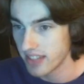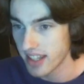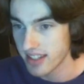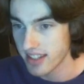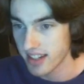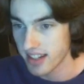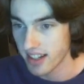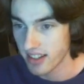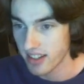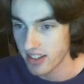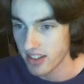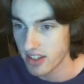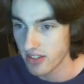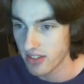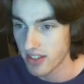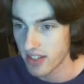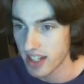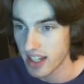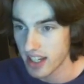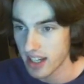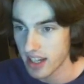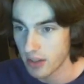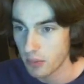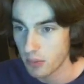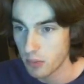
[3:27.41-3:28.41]
these islands over
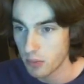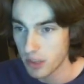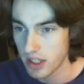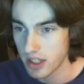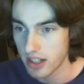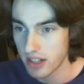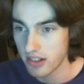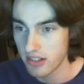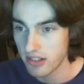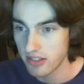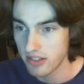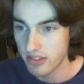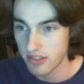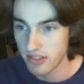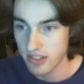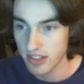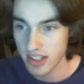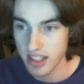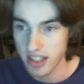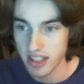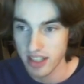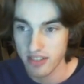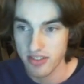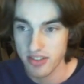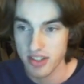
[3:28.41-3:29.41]
here, and wow, we
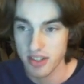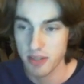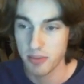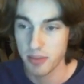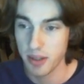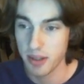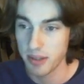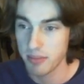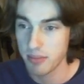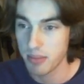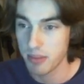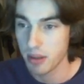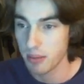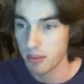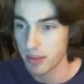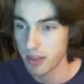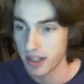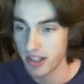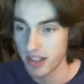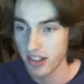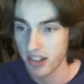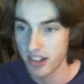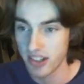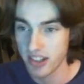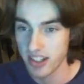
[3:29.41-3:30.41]
have someone probably
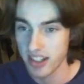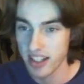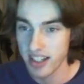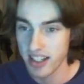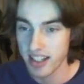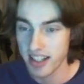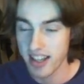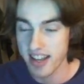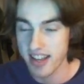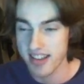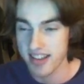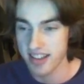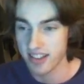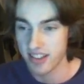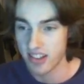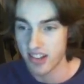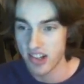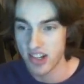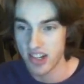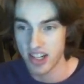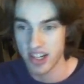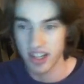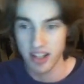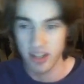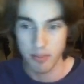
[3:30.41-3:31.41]
not guessing
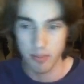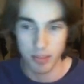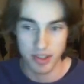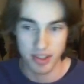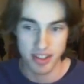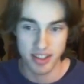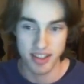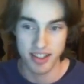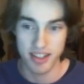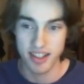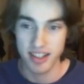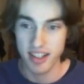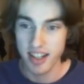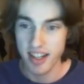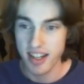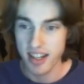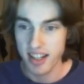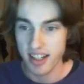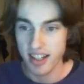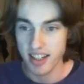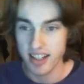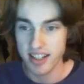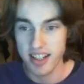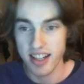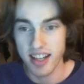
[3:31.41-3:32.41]
legit, but
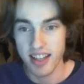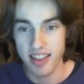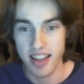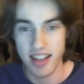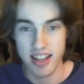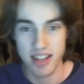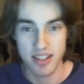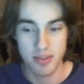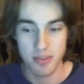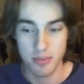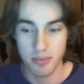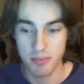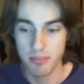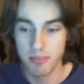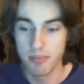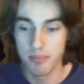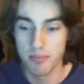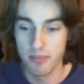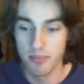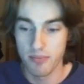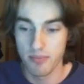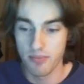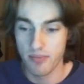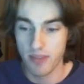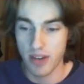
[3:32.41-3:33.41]
yeah, that's
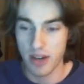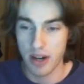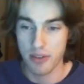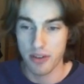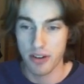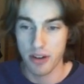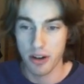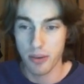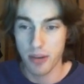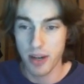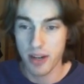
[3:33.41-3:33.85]
very far